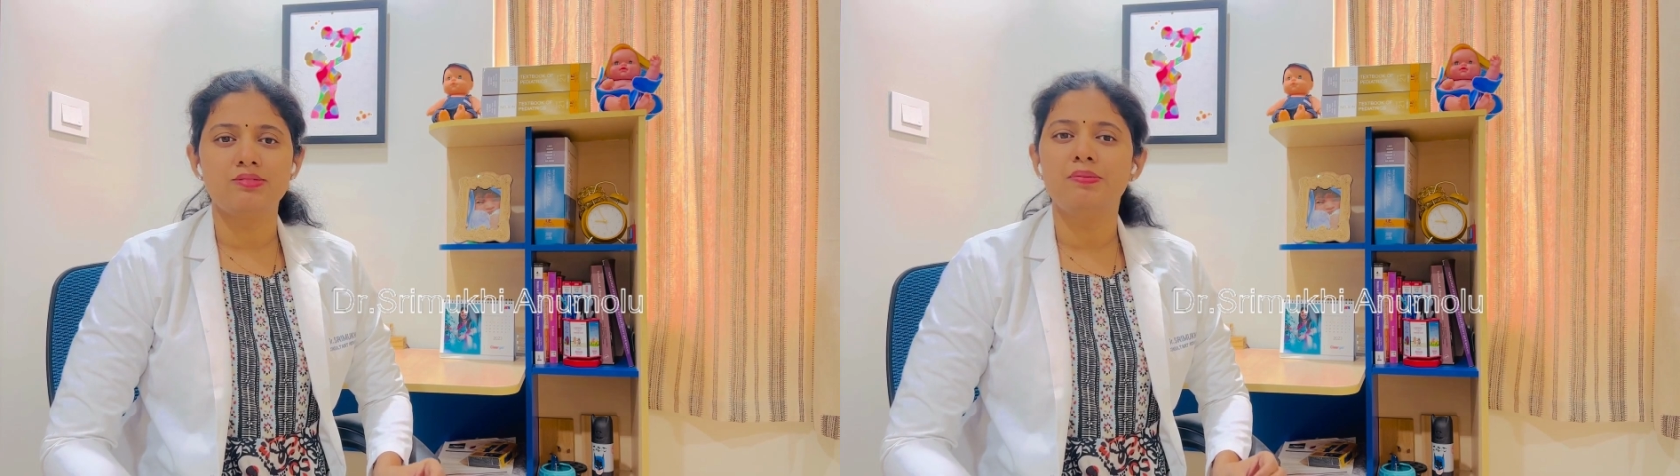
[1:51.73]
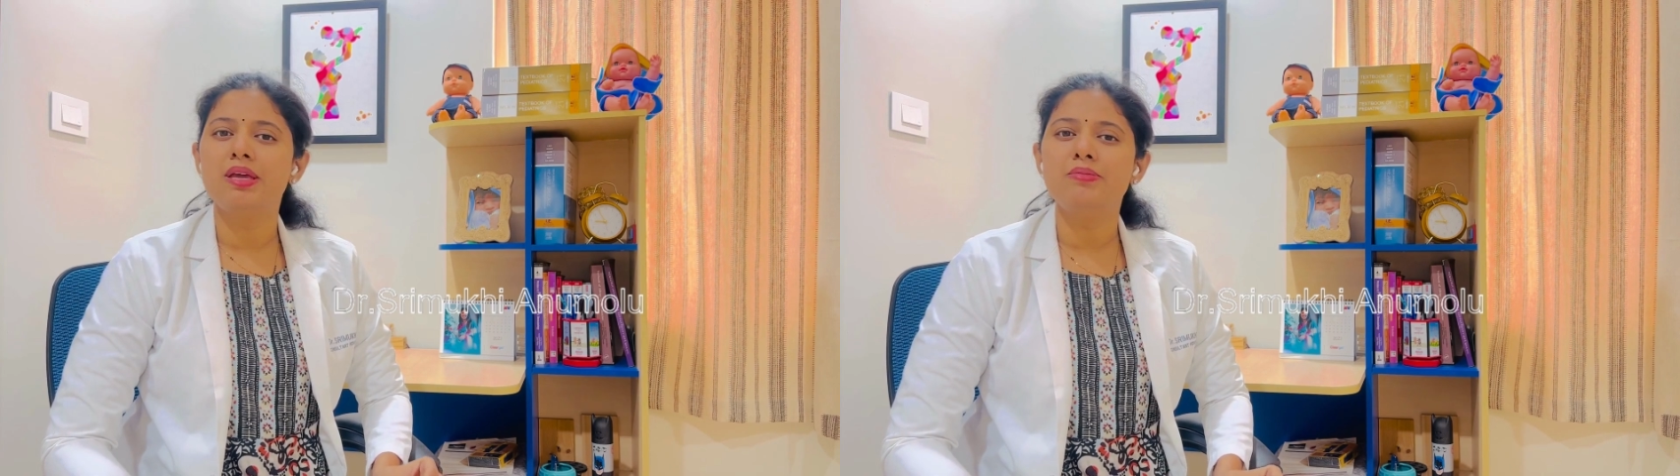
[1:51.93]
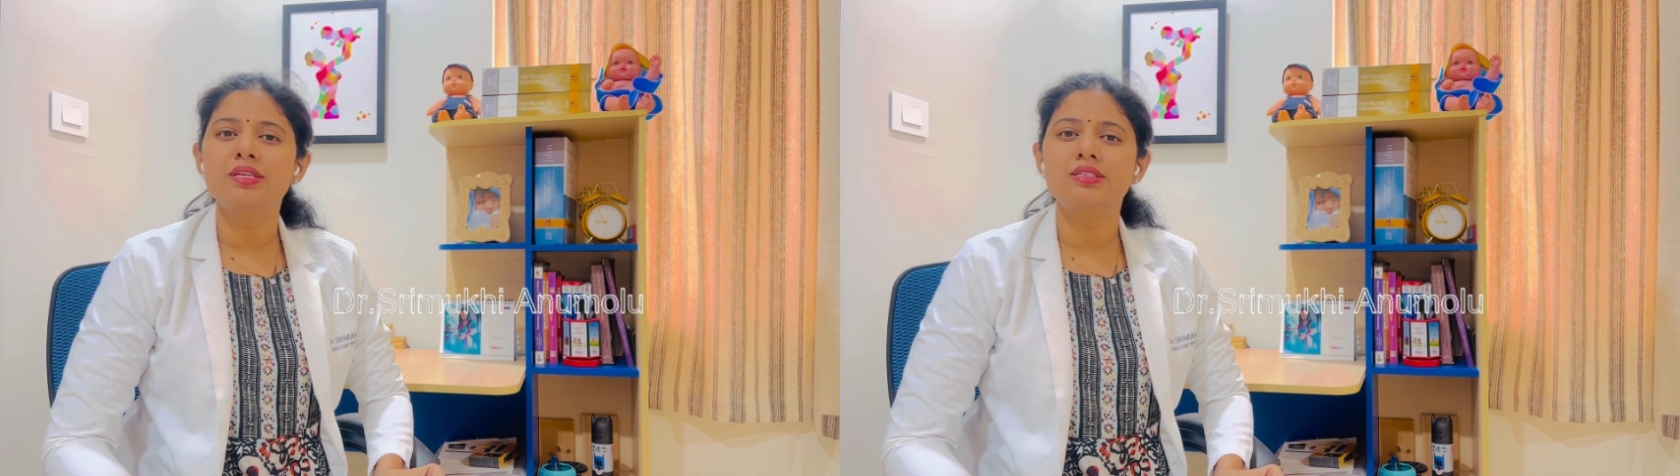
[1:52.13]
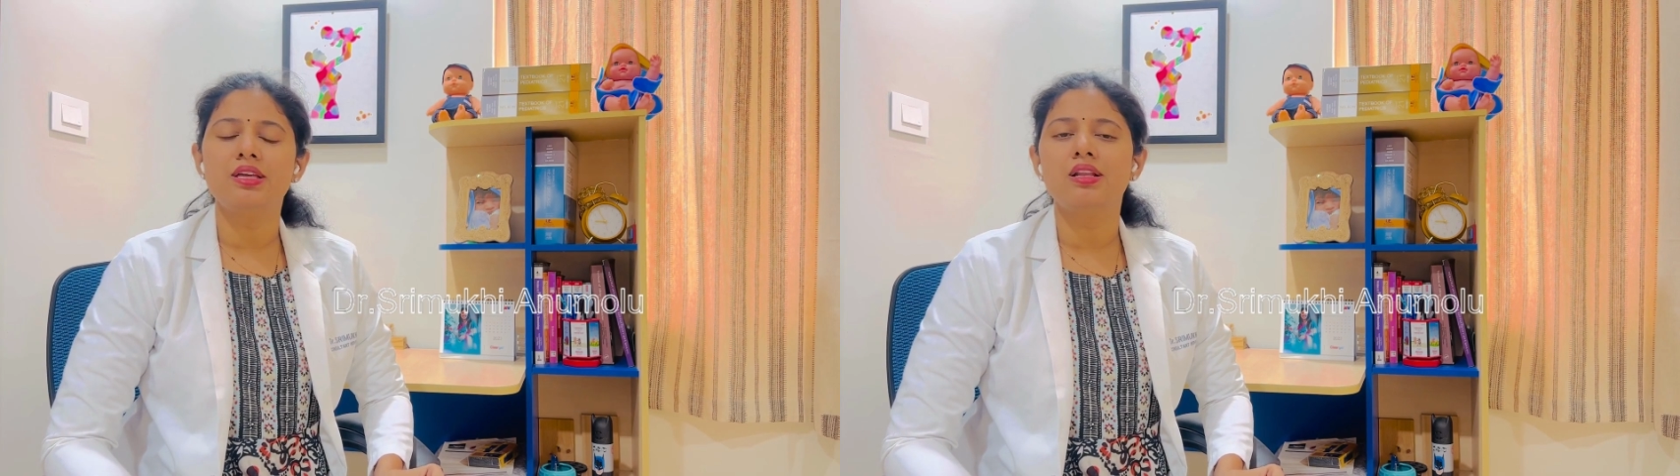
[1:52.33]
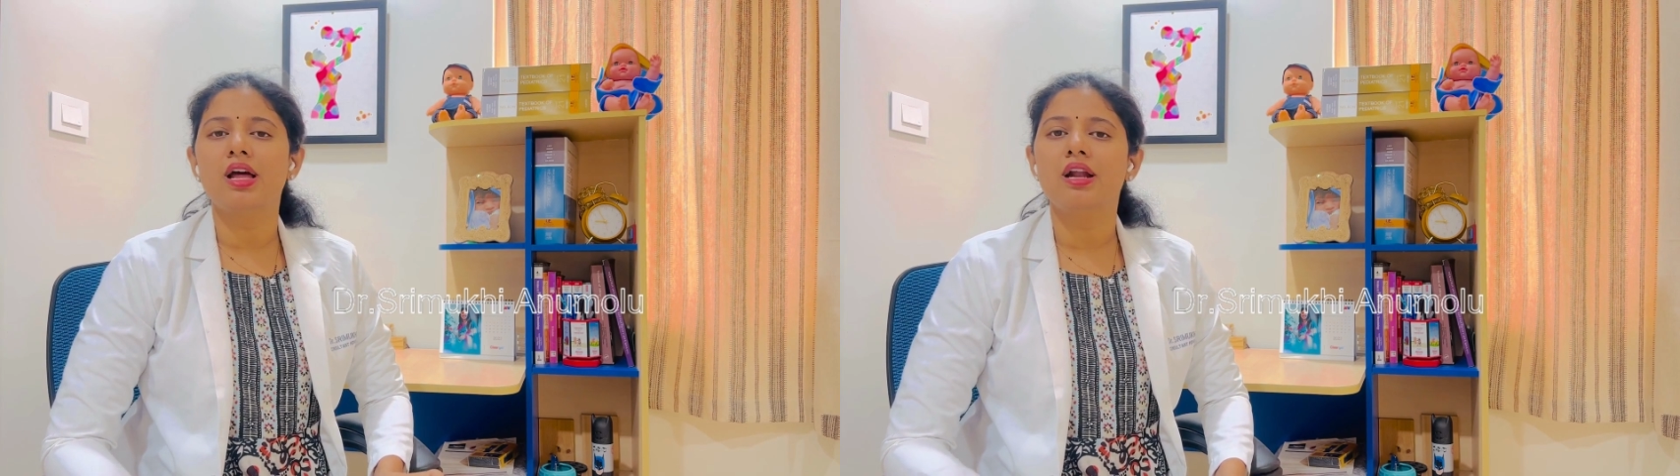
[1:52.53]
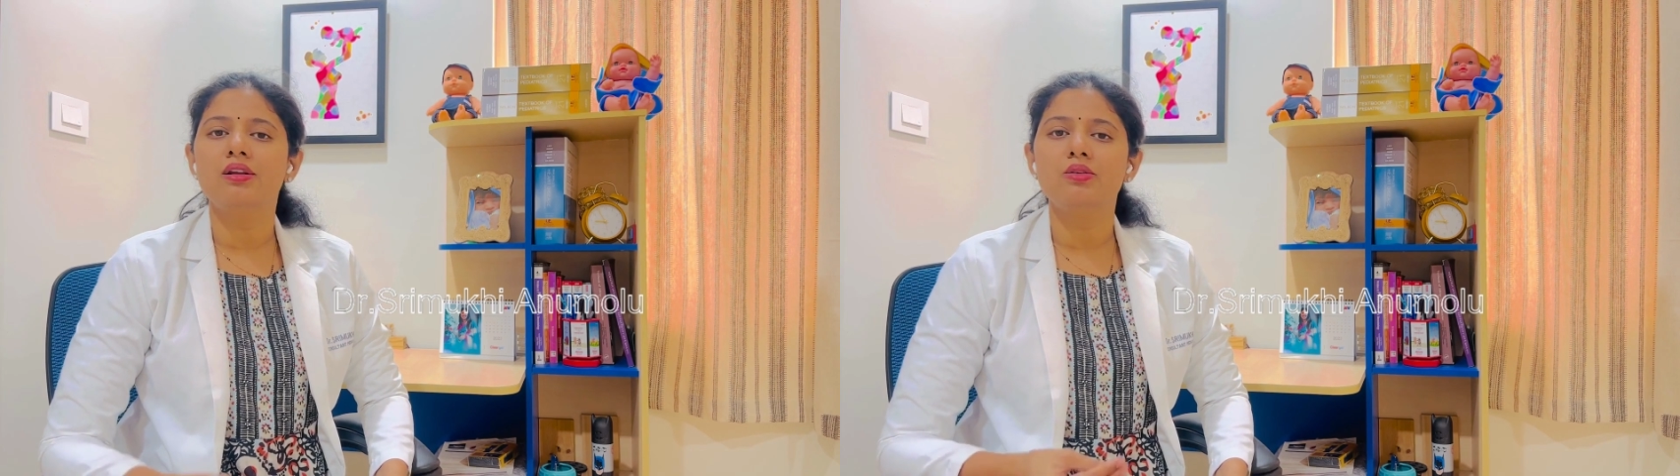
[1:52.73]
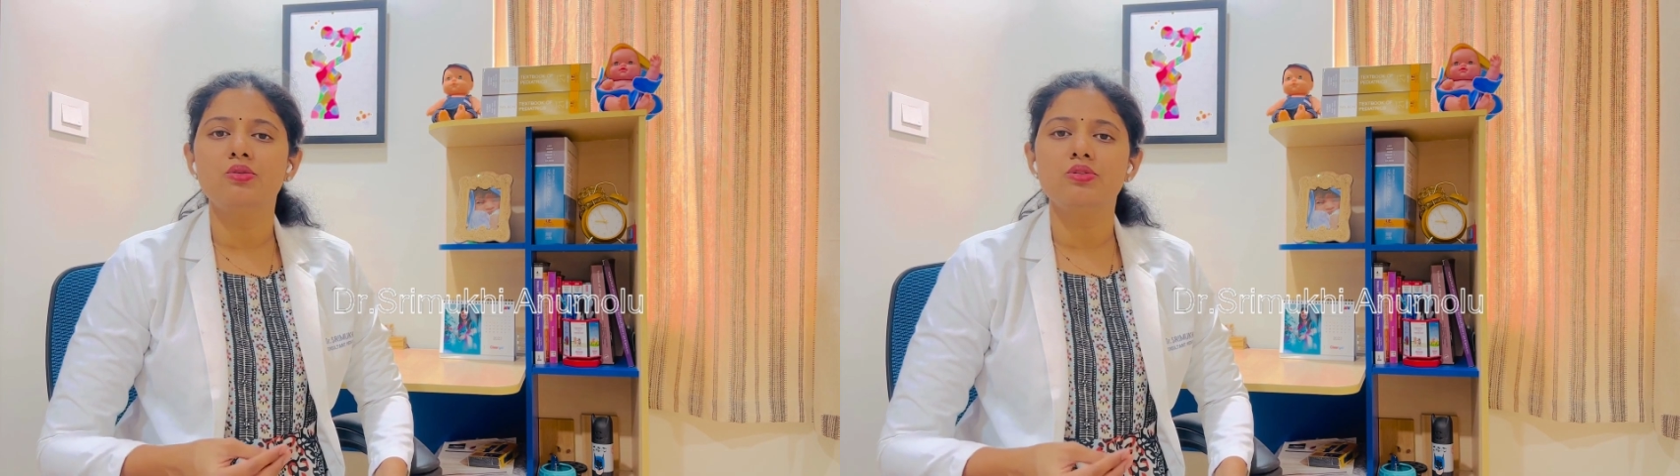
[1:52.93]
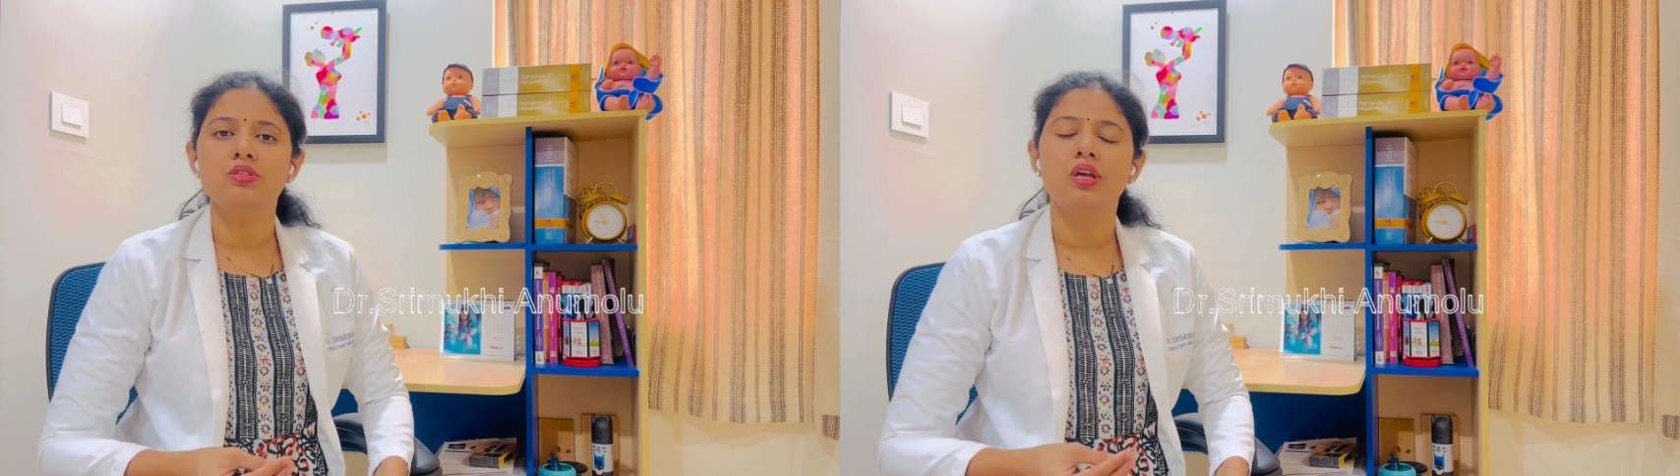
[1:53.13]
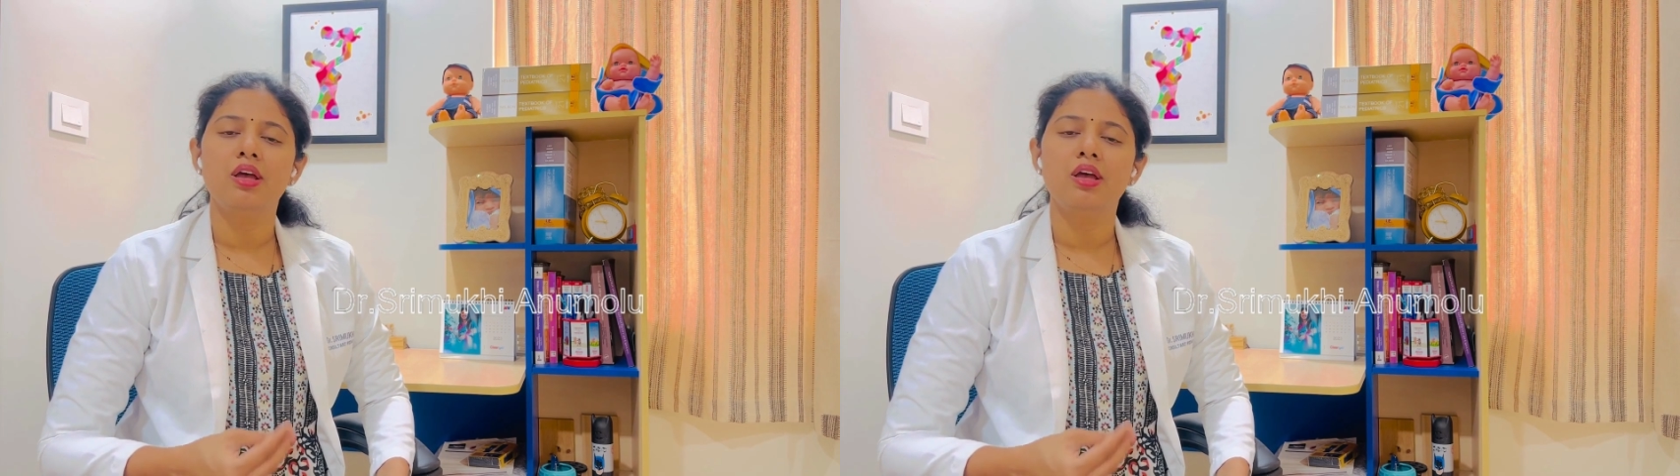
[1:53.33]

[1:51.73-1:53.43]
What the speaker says: baby's skin undergoes